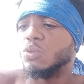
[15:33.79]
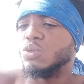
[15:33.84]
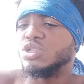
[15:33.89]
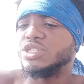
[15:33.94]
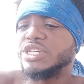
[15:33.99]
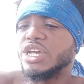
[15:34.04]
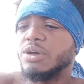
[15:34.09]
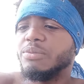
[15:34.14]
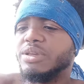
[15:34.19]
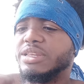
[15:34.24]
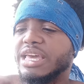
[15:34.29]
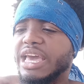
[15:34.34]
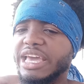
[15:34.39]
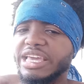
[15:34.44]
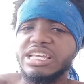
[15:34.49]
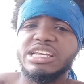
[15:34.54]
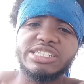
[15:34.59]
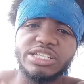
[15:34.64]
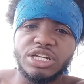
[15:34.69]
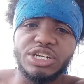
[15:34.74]
will tell me
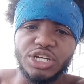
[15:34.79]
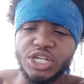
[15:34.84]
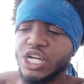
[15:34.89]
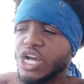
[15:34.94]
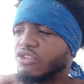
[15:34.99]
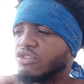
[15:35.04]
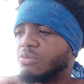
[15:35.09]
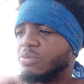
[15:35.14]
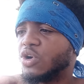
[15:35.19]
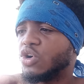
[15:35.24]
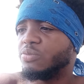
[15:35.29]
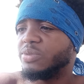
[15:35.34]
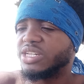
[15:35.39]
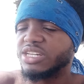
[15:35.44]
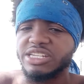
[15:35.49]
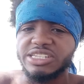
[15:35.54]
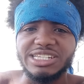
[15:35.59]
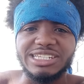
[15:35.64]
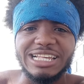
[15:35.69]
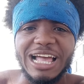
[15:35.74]
that he's undercover, bro,
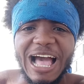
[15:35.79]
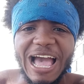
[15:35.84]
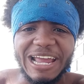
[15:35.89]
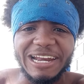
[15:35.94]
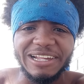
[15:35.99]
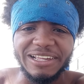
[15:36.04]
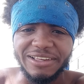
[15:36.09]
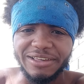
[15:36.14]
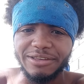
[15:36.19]
because he's hiding